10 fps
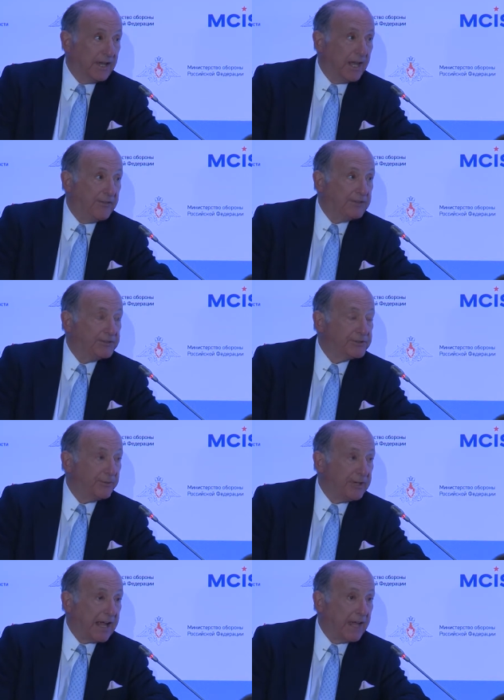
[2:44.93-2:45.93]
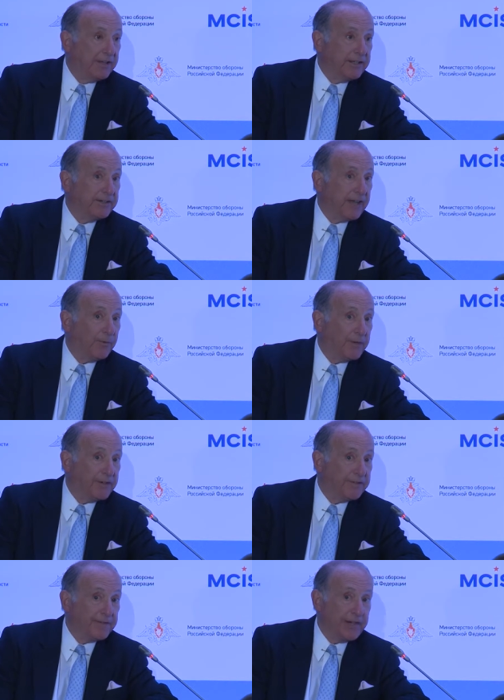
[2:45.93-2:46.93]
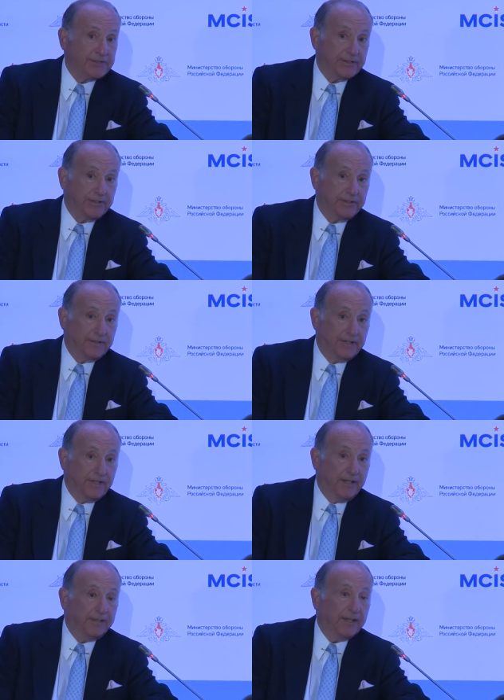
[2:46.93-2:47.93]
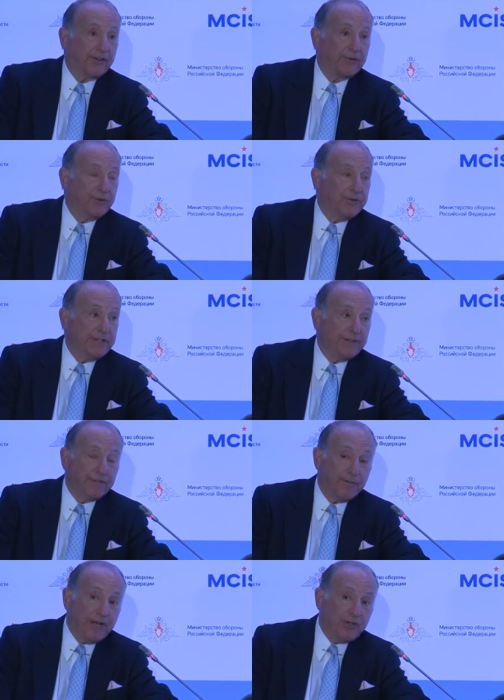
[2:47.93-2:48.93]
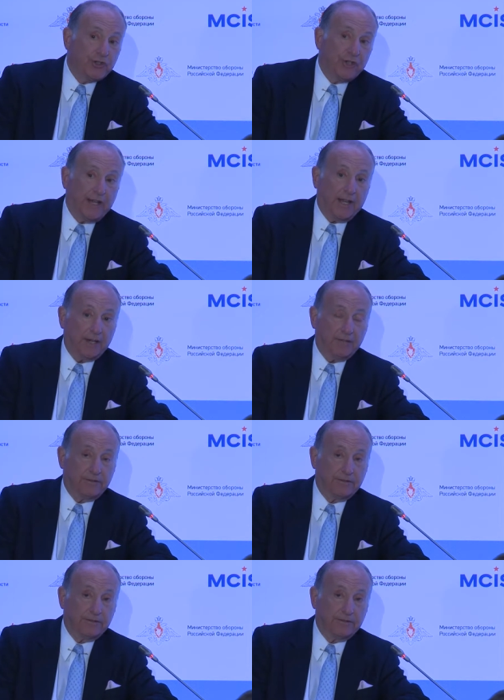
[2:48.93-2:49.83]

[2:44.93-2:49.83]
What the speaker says: And this is the reality that we are facing, that through the information age,